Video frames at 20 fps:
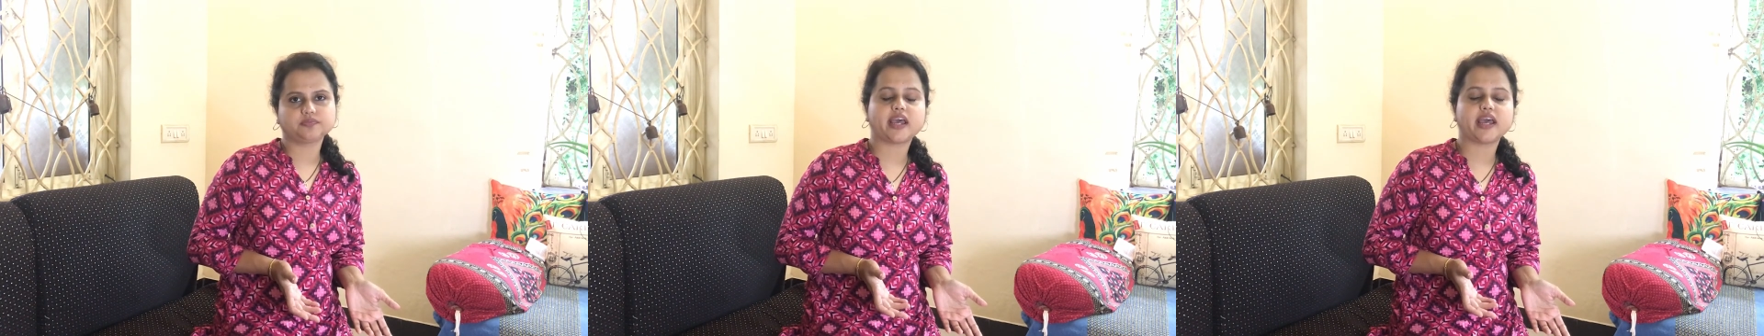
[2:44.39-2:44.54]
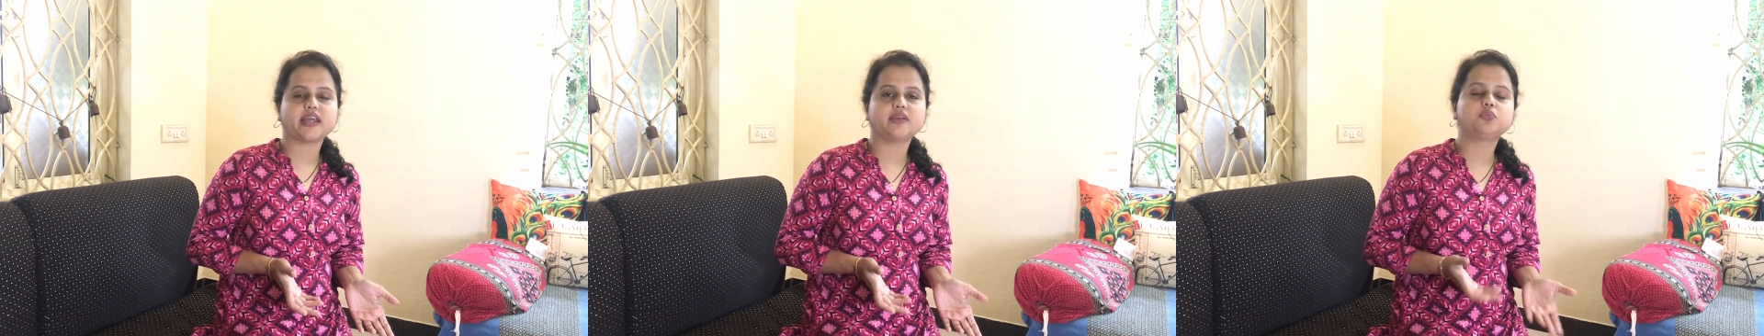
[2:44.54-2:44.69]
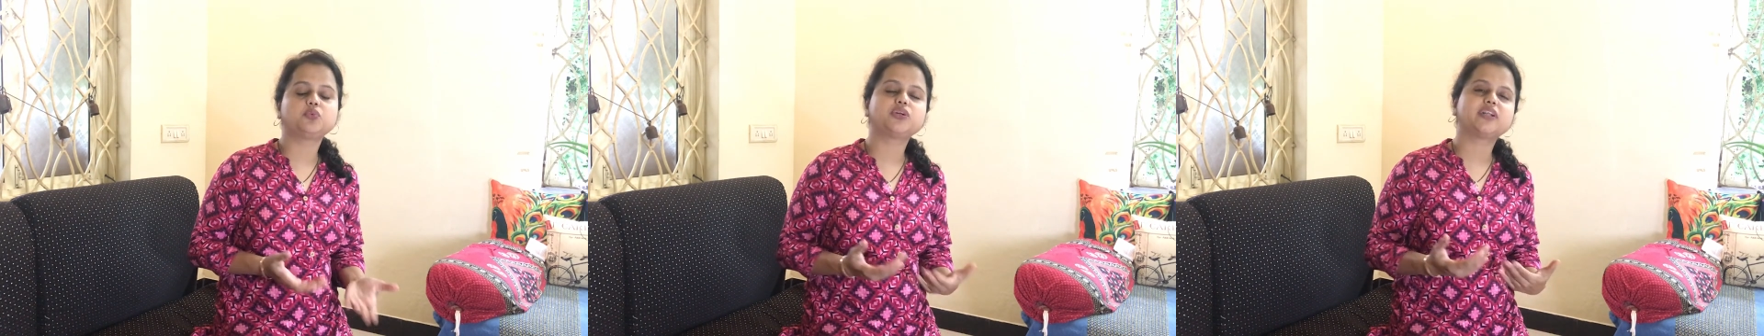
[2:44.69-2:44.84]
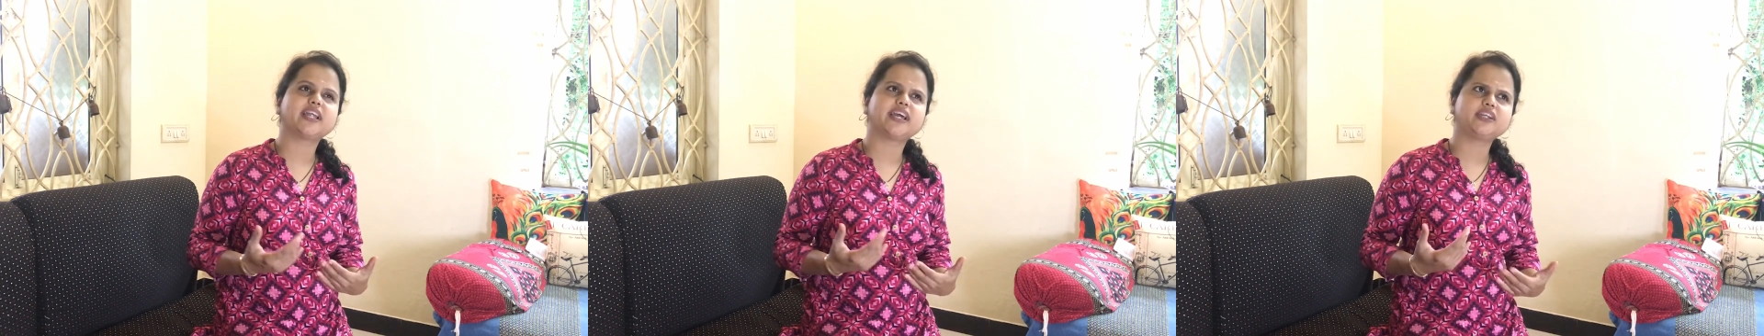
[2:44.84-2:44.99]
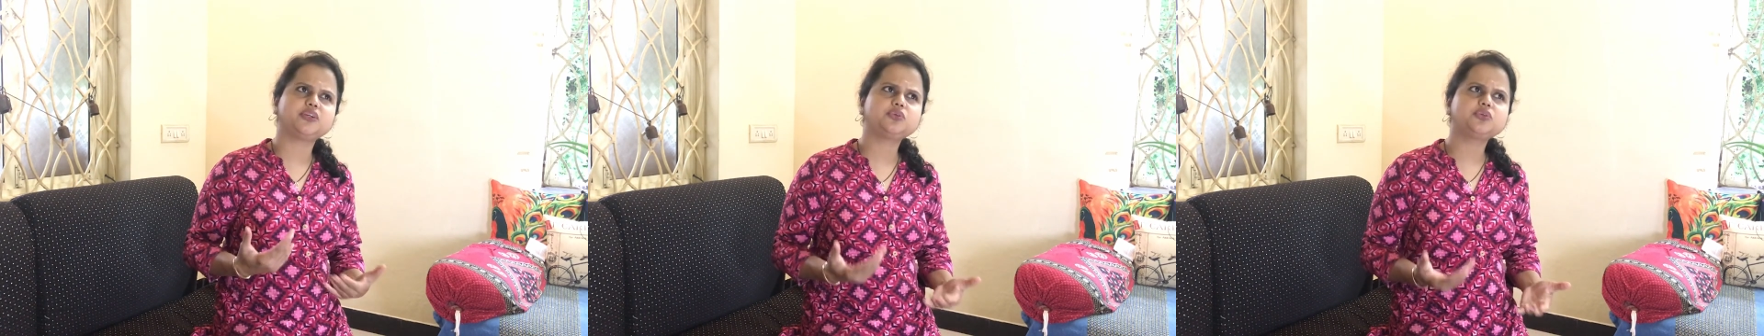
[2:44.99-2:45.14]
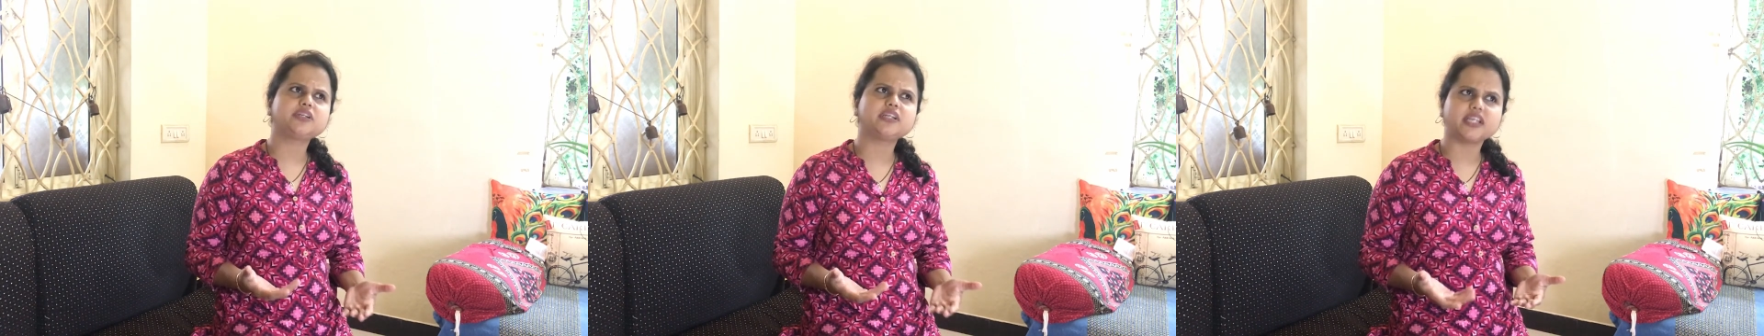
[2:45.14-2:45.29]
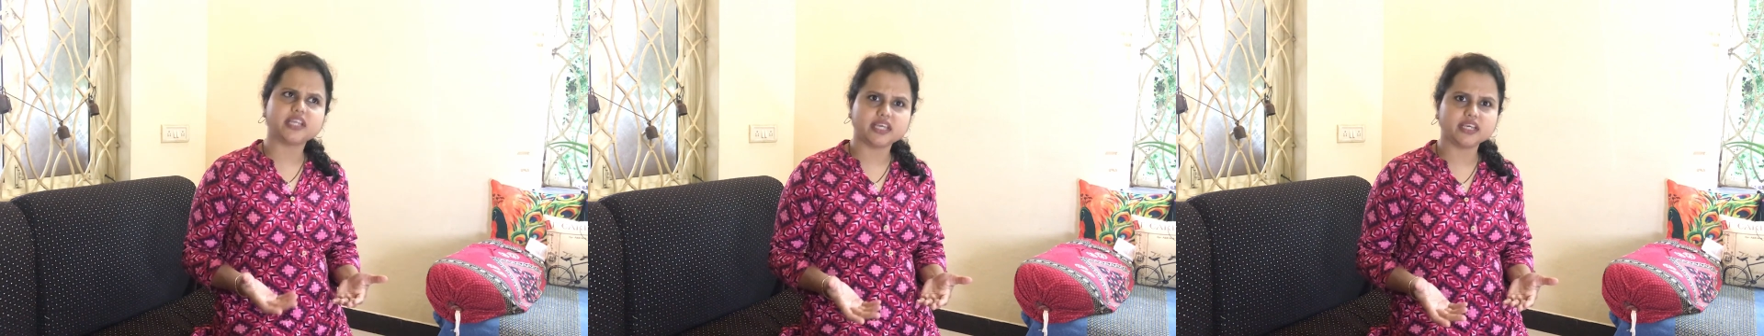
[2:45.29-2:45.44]
and would like
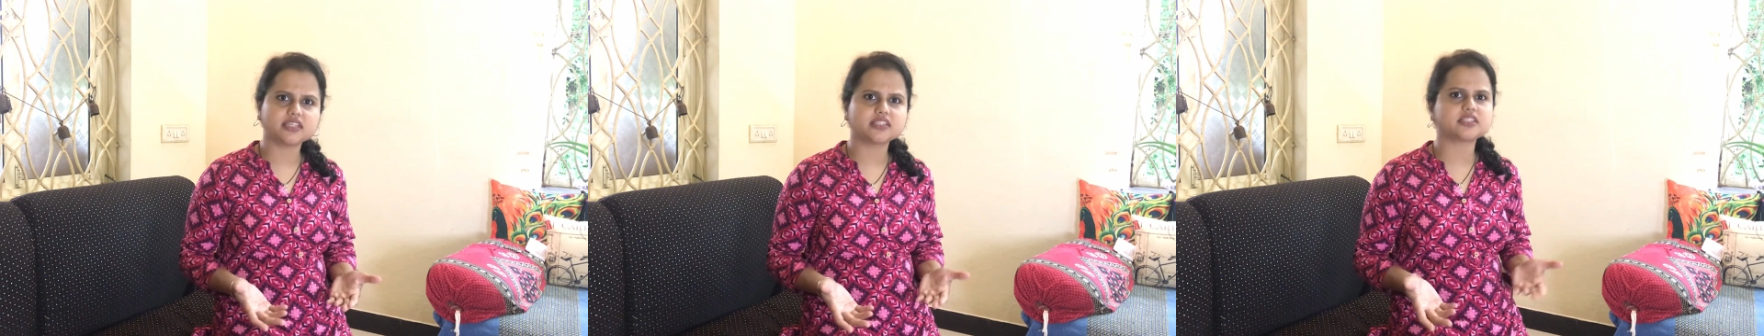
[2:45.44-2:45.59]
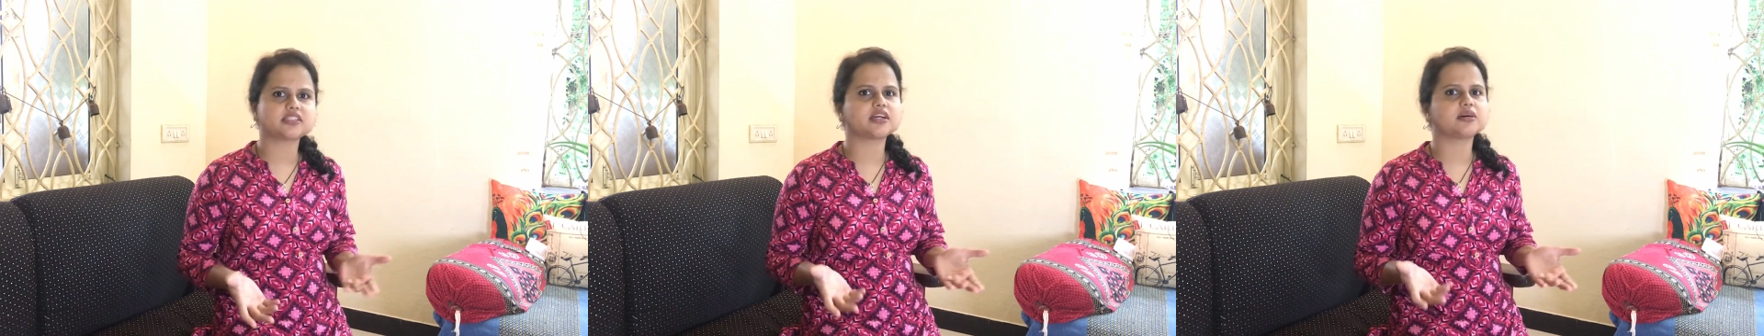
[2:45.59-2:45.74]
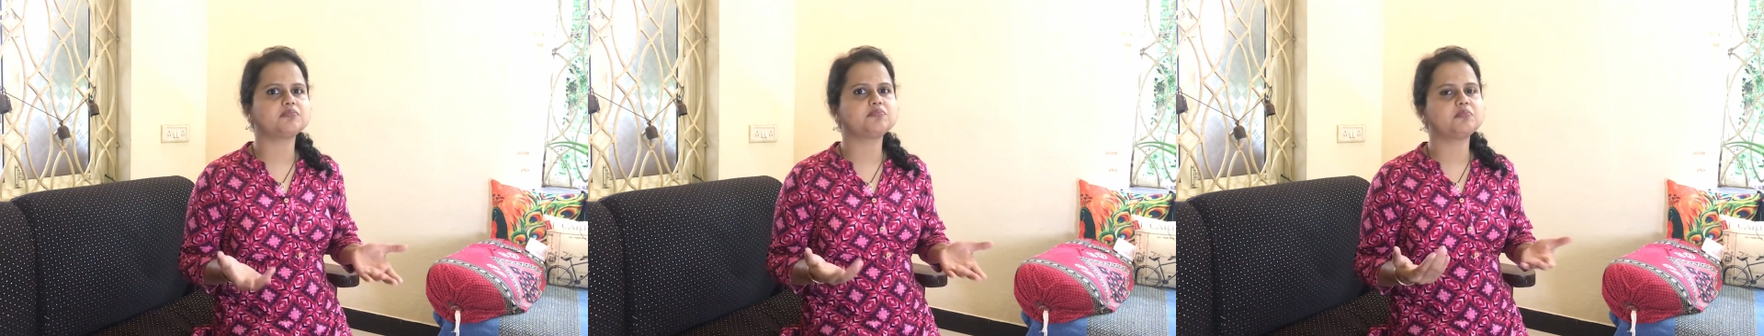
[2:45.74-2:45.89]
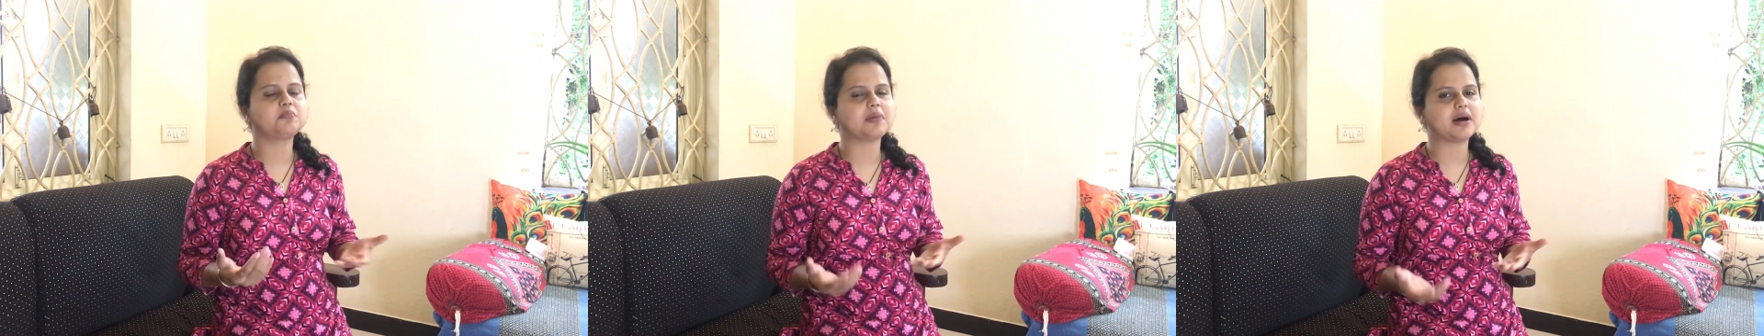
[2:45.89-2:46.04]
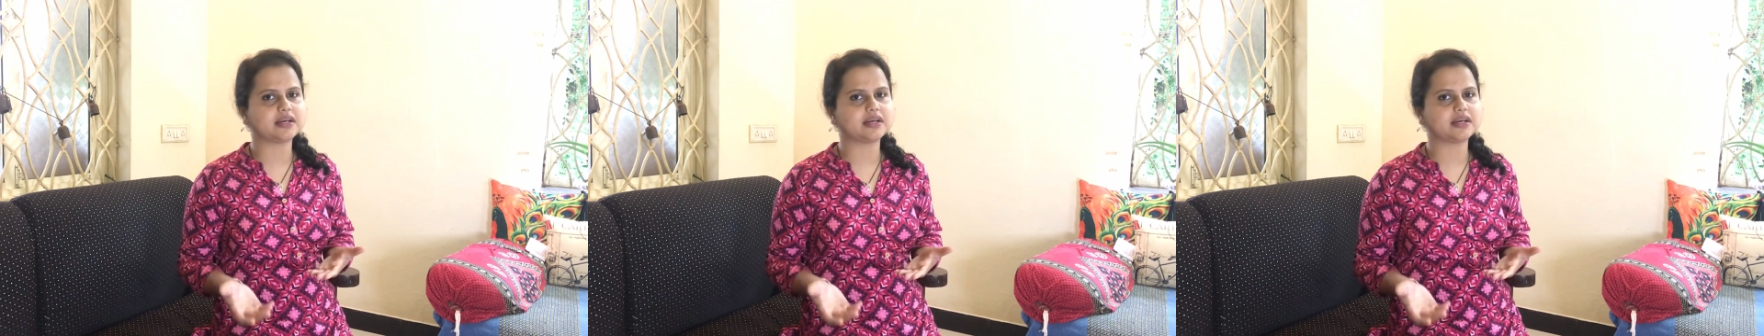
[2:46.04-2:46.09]
to take some